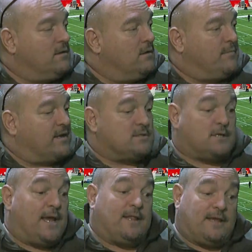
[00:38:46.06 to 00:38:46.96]
Because
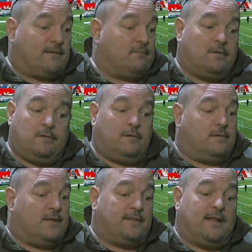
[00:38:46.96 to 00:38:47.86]
again,
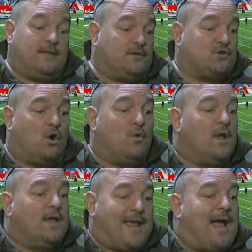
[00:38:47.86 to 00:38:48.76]
so
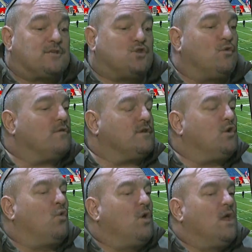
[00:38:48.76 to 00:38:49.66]

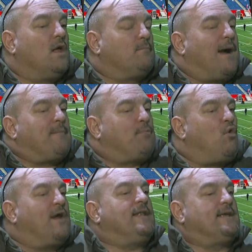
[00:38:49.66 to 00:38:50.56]
my
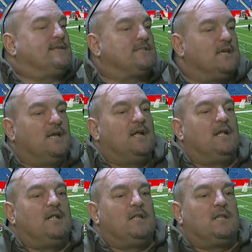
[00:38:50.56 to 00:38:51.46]
point is,
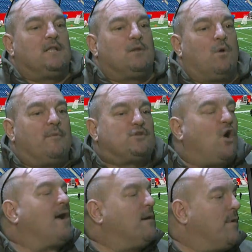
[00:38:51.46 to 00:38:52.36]
when we
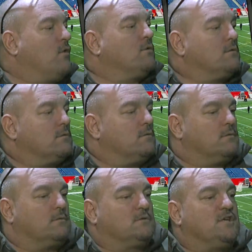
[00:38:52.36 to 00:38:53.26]
talk about
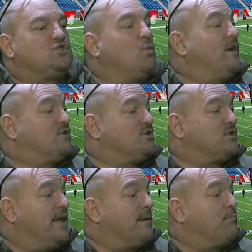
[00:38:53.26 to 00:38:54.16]
situations
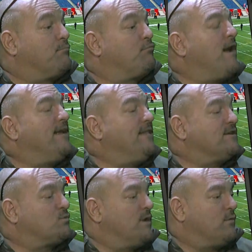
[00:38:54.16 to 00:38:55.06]
like Brady
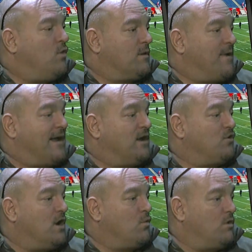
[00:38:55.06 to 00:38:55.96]
this week quarterbacking or
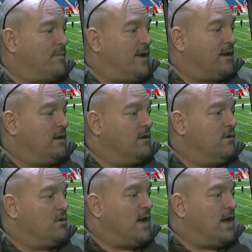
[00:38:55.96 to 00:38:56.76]
not quarterbacking. Okay?